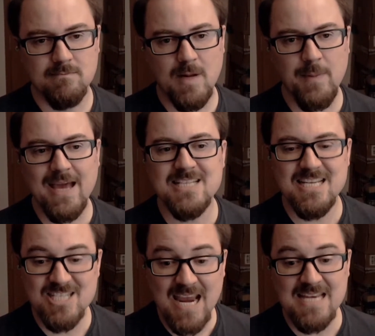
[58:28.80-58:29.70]
I'm not
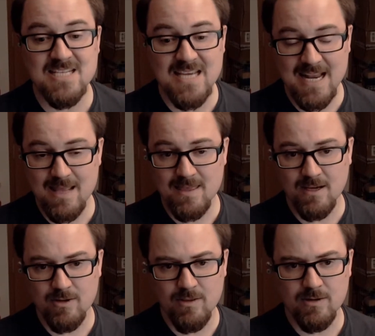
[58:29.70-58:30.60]
actually changing anything
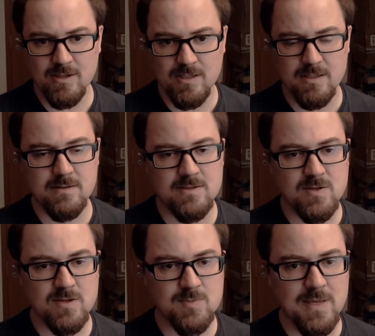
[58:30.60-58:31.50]
under the hood,
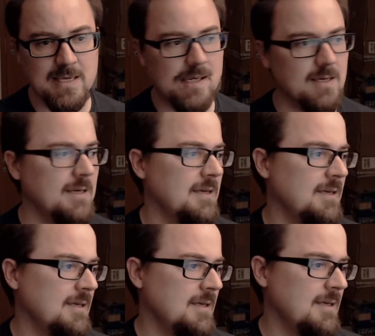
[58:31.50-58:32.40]
so to speak.
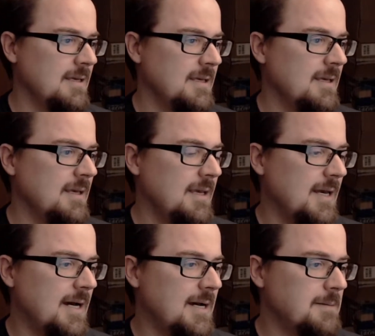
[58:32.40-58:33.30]

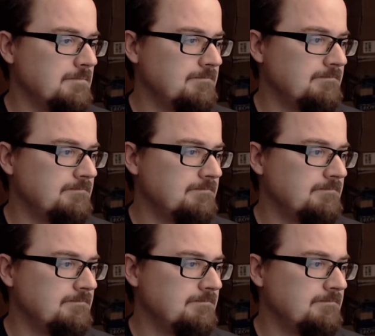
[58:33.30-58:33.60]
But